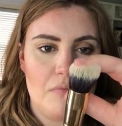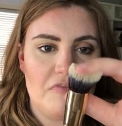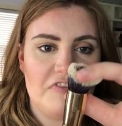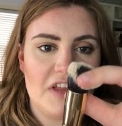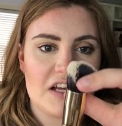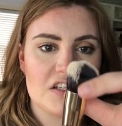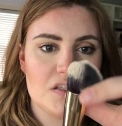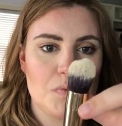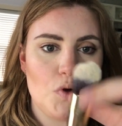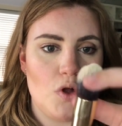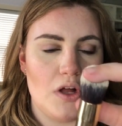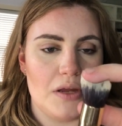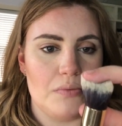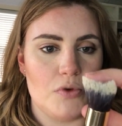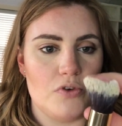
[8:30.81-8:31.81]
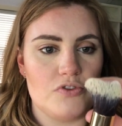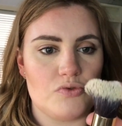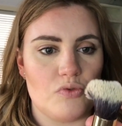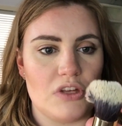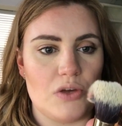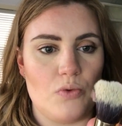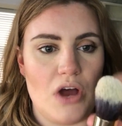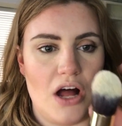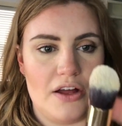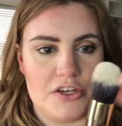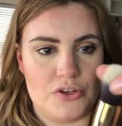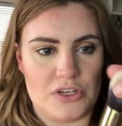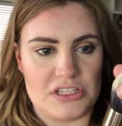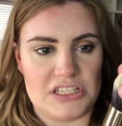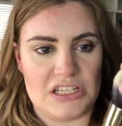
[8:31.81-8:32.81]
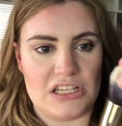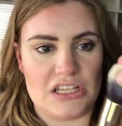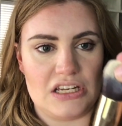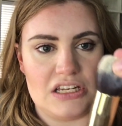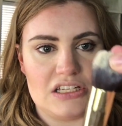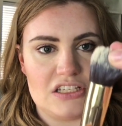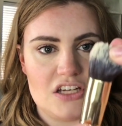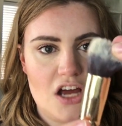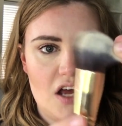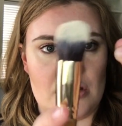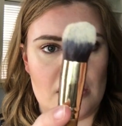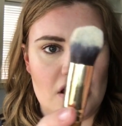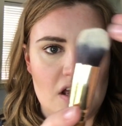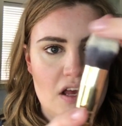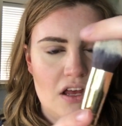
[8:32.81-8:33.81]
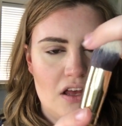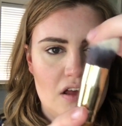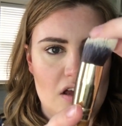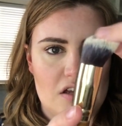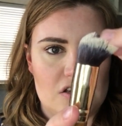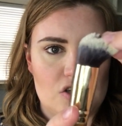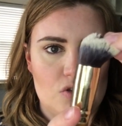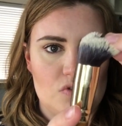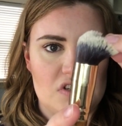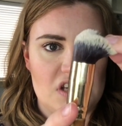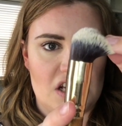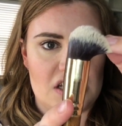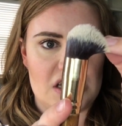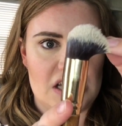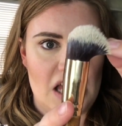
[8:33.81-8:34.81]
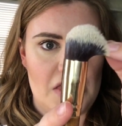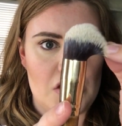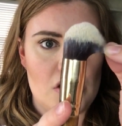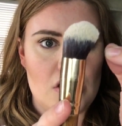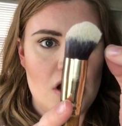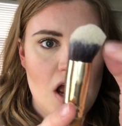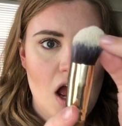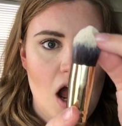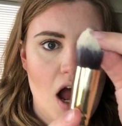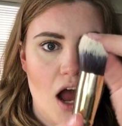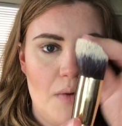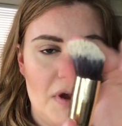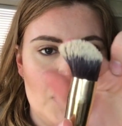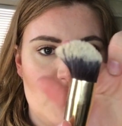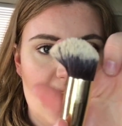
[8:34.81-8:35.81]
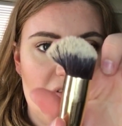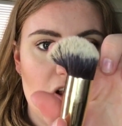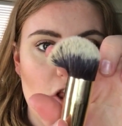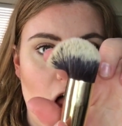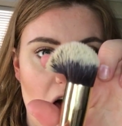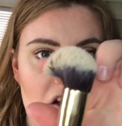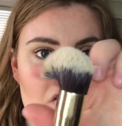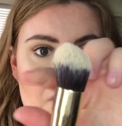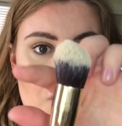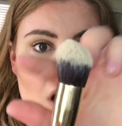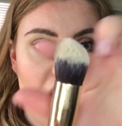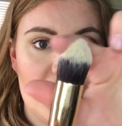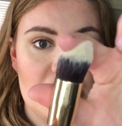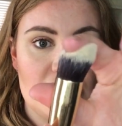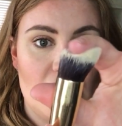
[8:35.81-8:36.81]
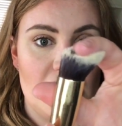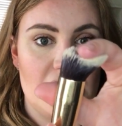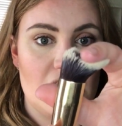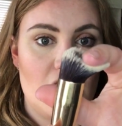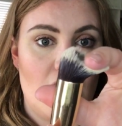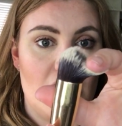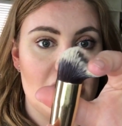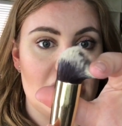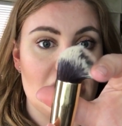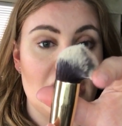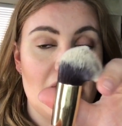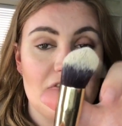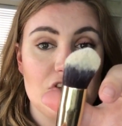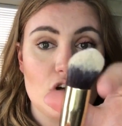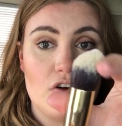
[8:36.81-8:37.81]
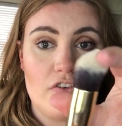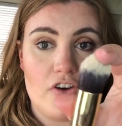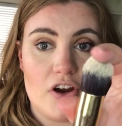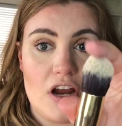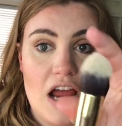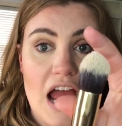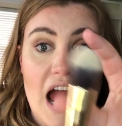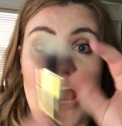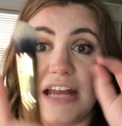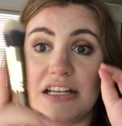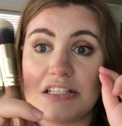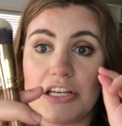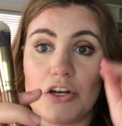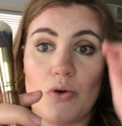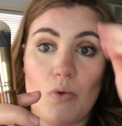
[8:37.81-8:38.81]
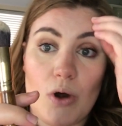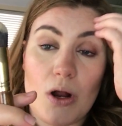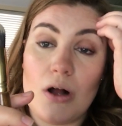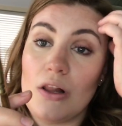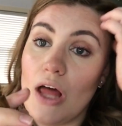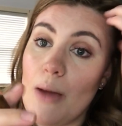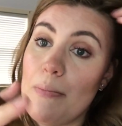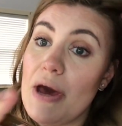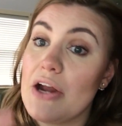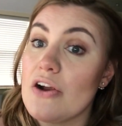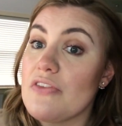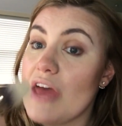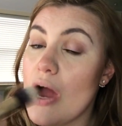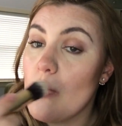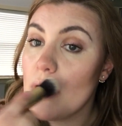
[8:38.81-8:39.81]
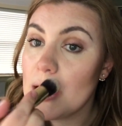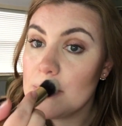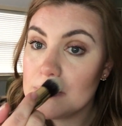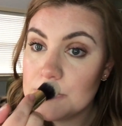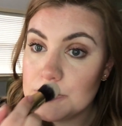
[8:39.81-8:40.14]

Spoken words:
flexible and moves really well, and you can see that it's not too stuck together. I don't have a lot of product on it left over, and it's going to work a lot better that way.